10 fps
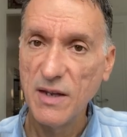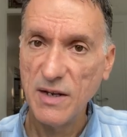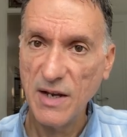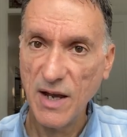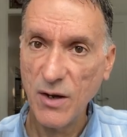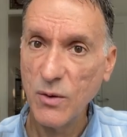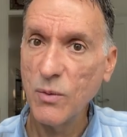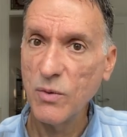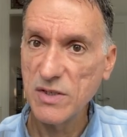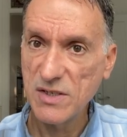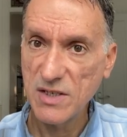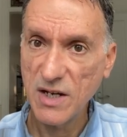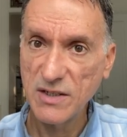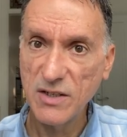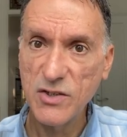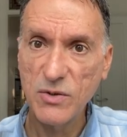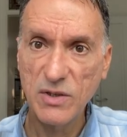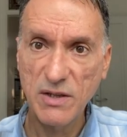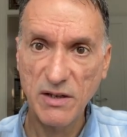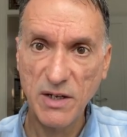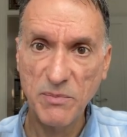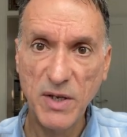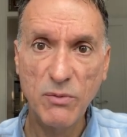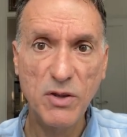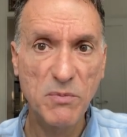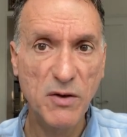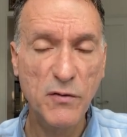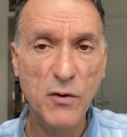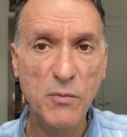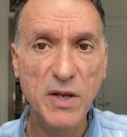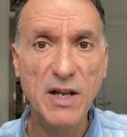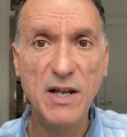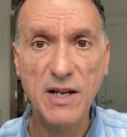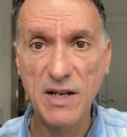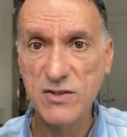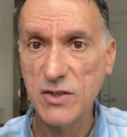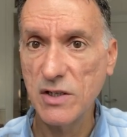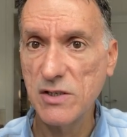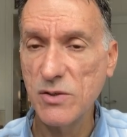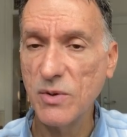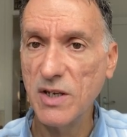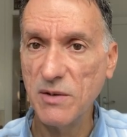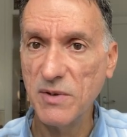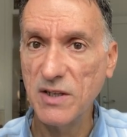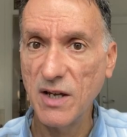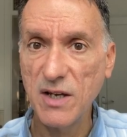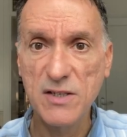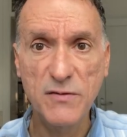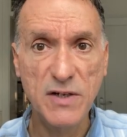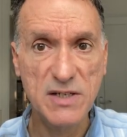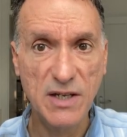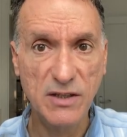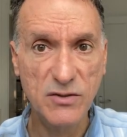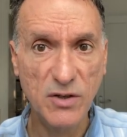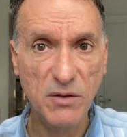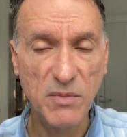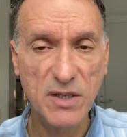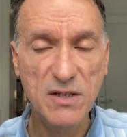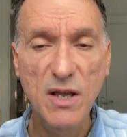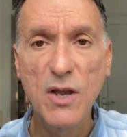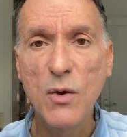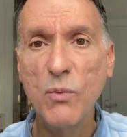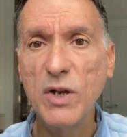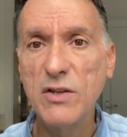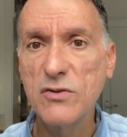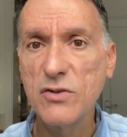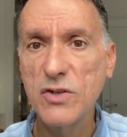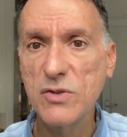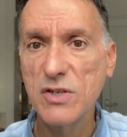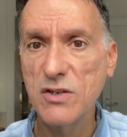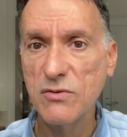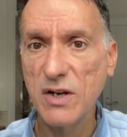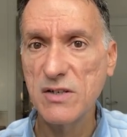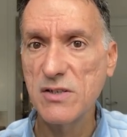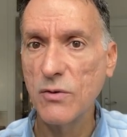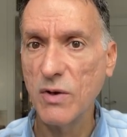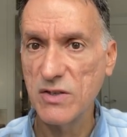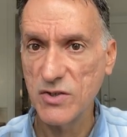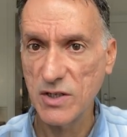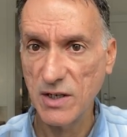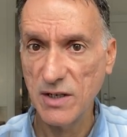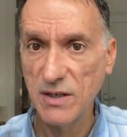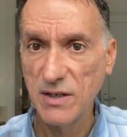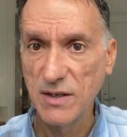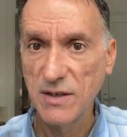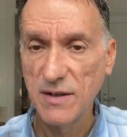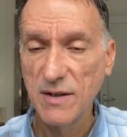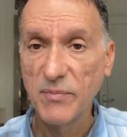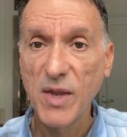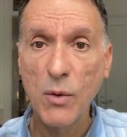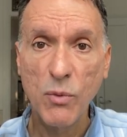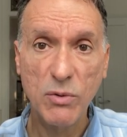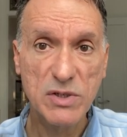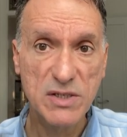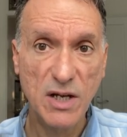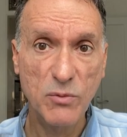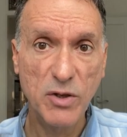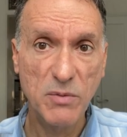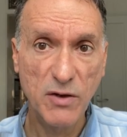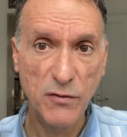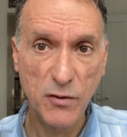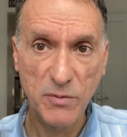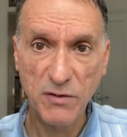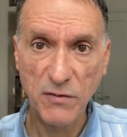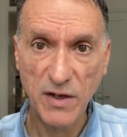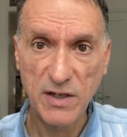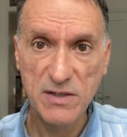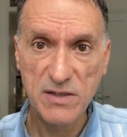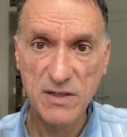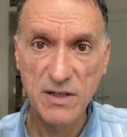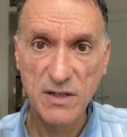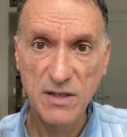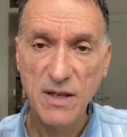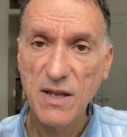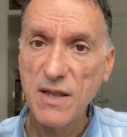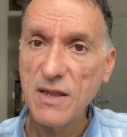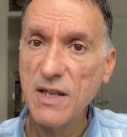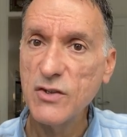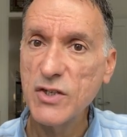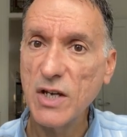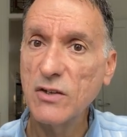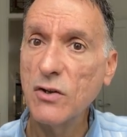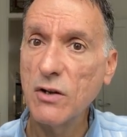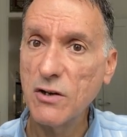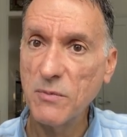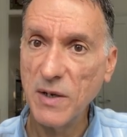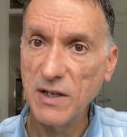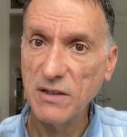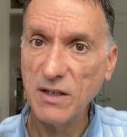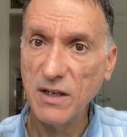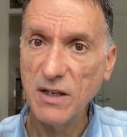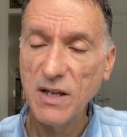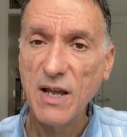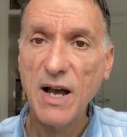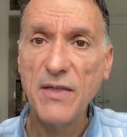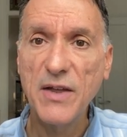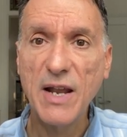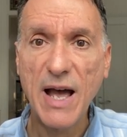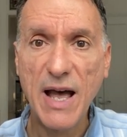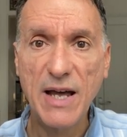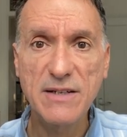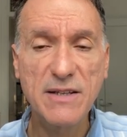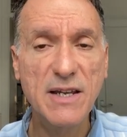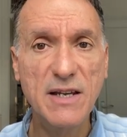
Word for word: Now, when starting dual therapy with metformin and an SGLT2 inhibitor as first-line treatment, we'll introduce the drug sequentially. We will start with metformin first, then check tolerability, and then add the